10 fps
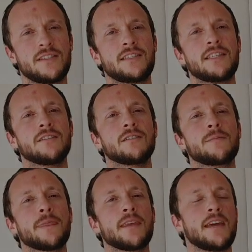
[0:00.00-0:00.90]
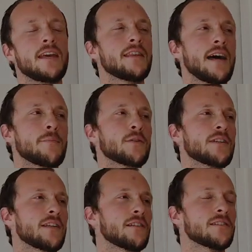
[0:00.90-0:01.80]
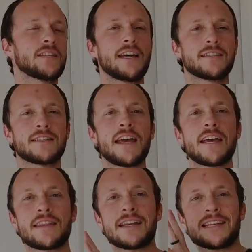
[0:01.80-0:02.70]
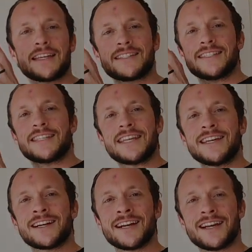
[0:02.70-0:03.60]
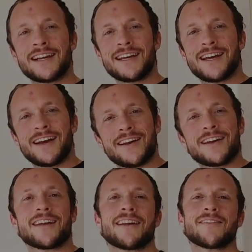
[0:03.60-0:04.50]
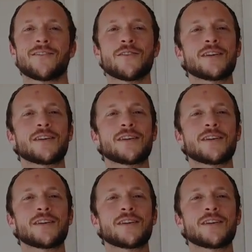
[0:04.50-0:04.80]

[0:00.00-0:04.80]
steel in that particular test. That test is here. For all the